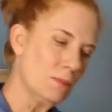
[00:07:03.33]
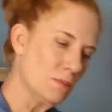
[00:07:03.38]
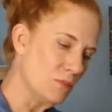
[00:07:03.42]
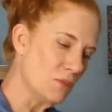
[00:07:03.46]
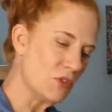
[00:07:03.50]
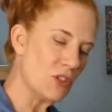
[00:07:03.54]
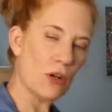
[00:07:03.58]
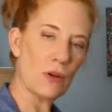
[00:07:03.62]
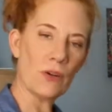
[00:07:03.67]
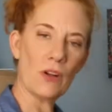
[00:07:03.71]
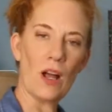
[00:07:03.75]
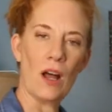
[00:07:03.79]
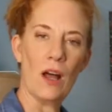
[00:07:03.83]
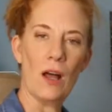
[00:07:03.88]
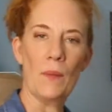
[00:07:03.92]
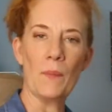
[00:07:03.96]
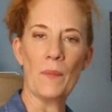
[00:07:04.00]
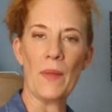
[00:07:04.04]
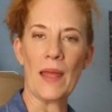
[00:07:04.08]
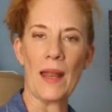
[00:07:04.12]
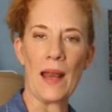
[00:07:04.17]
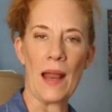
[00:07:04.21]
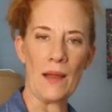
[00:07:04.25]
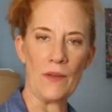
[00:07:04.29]
don't
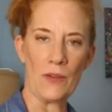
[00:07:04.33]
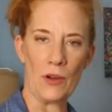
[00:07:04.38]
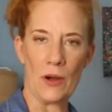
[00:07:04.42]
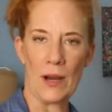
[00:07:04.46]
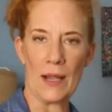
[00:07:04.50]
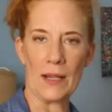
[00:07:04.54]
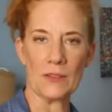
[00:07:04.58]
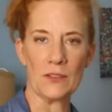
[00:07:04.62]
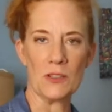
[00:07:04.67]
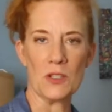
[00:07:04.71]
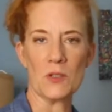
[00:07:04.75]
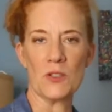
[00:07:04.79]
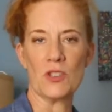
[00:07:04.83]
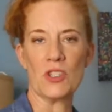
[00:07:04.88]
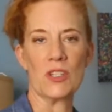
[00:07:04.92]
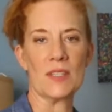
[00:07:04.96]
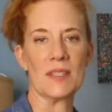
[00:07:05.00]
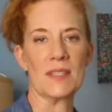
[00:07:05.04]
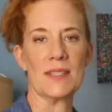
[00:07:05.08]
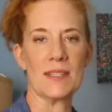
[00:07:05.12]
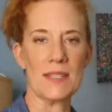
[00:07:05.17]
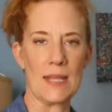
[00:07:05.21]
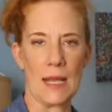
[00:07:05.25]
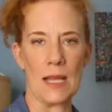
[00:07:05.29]
come and have your actors
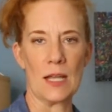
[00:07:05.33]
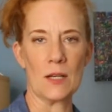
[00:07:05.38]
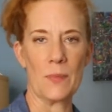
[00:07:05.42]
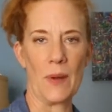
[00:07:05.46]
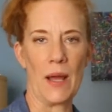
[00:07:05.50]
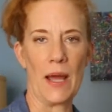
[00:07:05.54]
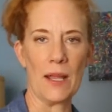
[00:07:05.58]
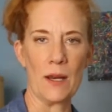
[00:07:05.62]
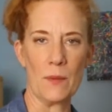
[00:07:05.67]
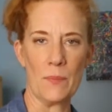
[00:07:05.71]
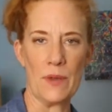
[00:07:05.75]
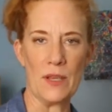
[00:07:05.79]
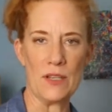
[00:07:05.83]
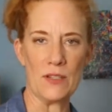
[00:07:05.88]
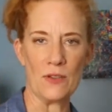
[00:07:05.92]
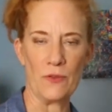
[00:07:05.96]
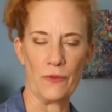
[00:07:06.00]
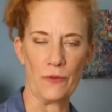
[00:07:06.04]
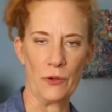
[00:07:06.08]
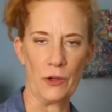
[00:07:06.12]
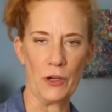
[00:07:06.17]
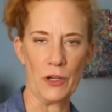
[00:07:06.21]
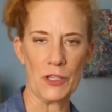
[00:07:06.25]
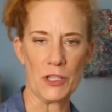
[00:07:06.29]
just stand behind a piece of
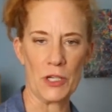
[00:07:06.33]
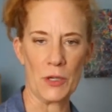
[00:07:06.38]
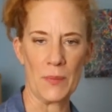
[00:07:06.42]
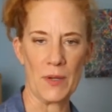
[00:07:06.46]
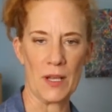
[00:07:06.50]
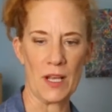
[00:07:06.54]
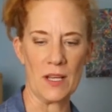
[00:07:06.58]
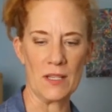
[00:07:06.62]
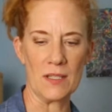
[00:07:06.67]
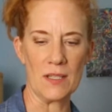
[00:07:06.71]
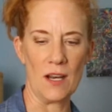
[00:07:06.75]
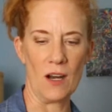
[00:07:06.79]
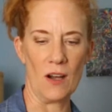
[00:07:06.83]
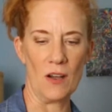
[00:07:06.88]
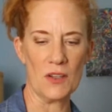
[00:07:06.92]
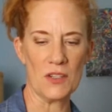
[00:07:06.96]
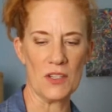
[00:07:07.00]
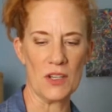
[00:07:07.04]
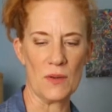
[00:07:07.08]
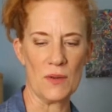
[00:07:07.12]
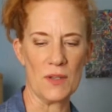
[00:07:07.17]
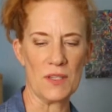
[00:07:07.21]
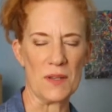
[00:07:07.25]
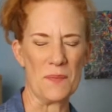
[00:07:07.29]
furniture, because it
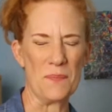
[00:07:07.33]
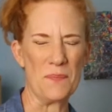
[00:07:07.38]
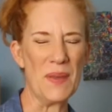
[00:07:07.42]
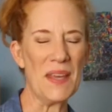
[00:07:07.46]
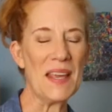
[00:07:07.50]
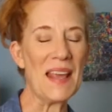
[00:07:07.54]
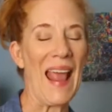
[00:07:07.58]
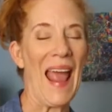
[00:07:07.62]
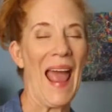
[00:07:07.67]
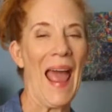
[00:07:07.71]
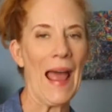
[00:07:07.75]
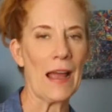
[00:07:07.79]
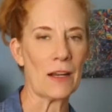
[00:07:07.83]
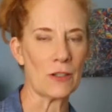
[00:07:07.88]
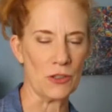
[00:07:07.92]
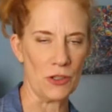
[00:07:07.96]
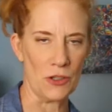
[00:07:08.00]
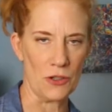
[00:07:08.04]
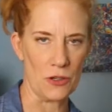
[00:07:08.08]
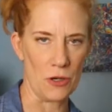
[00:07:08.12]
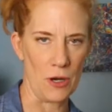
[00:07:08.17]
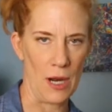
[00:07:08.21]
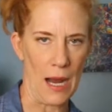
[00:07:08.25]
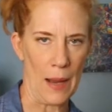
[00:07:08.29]
also is a big actor
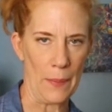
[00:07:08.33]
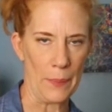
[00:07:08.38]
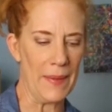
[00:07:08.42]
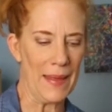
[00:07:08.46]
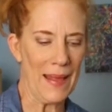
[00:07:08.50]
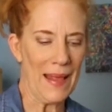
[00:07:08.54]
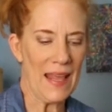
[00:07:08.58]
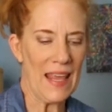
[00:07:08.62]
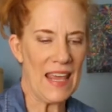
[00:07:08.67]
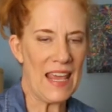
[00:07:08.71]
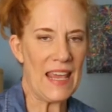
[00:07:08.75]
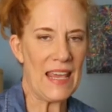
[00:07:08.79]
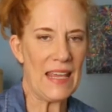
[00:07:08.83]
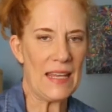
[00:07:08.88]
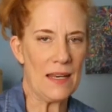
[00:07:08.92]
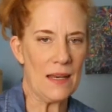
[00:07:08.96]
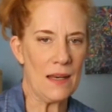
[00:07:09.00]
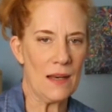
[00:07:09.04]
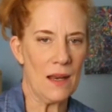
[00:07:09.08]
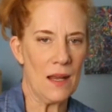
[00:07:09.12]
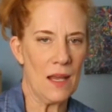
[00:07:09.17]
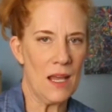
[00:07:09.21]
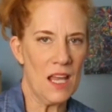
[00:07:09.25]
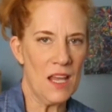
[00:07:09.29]
trap being
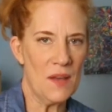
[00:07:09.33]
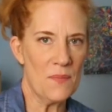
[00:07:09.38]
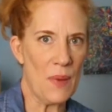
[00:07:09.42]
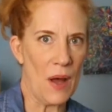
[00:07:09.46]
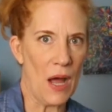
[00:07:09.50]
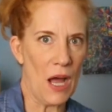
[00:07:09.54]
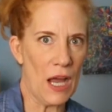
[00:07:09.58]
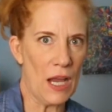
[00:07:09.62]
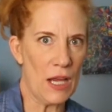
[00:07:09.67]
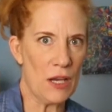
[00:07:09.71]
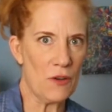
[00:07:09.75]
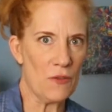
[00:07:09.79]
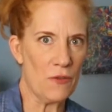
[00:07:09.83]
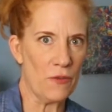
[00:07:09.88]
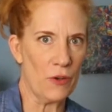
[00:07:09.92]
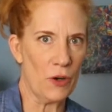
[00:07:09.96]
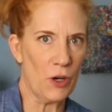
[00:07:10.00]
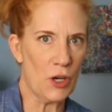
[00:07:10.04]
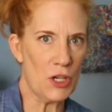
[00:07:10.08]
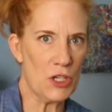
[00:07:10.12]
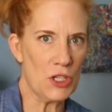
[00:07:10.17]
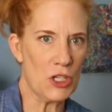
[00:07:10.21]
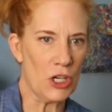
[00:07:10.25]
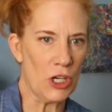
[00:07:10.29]
hidden behind
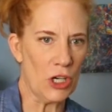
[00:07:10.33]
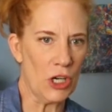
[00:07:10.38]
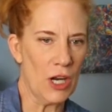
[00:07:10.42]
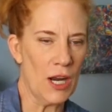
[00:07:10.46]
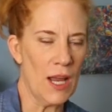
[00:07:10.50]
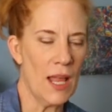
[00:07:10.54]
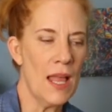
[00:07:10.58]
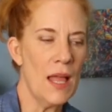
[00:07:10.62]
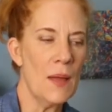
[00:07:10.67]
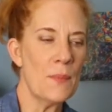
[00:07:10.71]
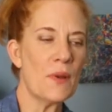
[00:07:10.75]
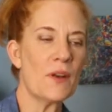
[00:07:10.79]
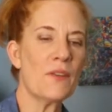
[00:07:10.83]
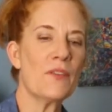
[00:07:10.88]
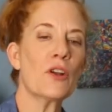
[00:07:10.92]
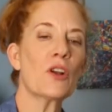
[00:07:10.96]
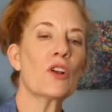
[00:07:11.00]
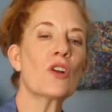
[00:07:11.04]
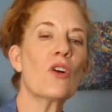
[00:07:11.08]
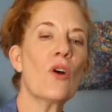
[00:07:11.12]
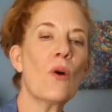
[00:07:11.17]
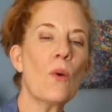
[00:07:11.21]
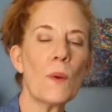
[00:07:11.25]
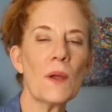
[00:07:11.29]
furniture. But if you're
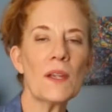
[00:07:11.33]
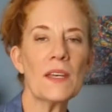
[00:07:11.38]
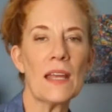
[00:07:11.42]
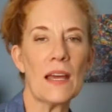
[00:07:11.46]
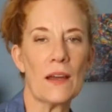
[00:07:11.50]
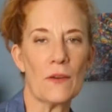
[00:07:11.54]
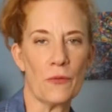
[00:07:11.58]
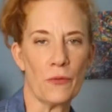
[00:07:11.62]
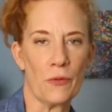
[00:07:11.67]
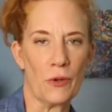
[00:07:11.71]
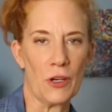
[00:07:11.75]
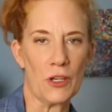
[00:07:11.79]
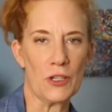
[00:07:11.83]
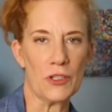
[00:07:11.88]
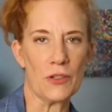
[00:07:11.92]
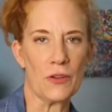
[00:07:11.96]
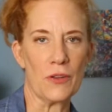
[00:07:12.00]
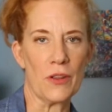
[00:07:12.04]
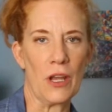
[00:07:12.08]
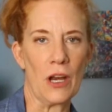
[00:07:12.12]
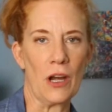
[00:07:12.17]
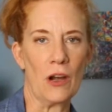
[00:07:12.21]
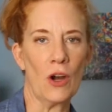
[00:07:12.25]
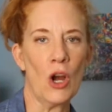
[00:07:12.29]
going to have furniture
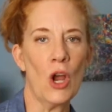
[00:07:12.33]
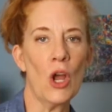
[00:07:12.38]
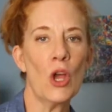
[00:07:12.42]
there,